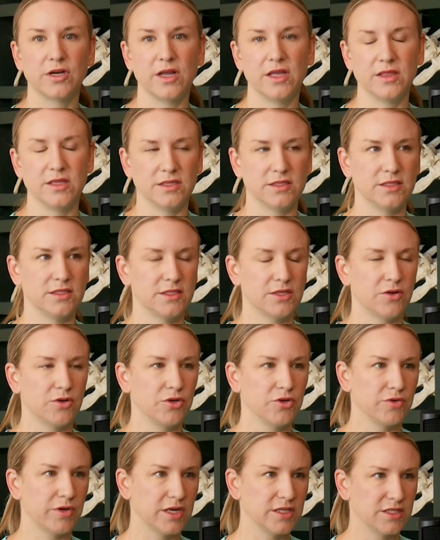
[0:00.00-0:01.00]
and this is how
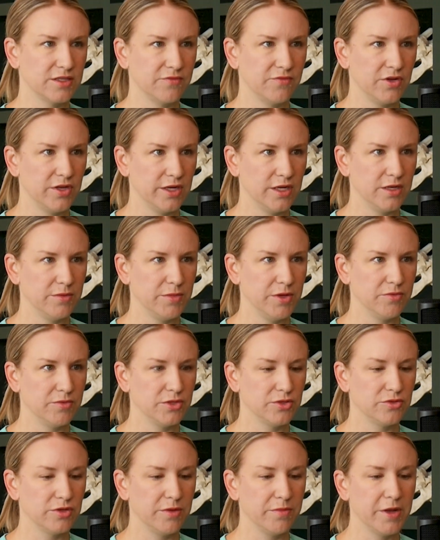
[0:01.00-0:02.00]
aggressive we need to be
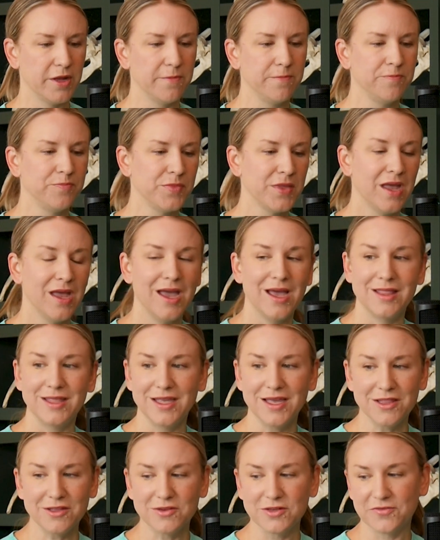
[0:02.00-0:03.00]
with treatment. And
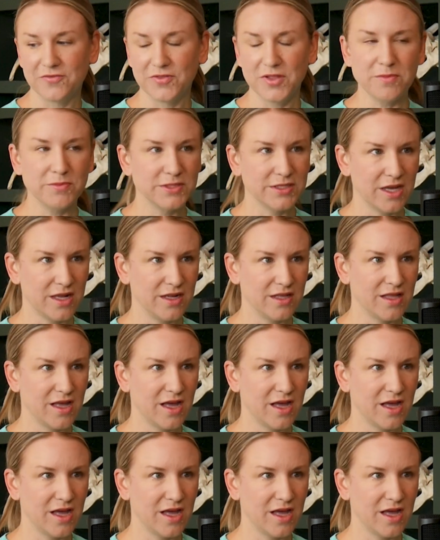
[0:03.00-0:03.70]
the other flip side of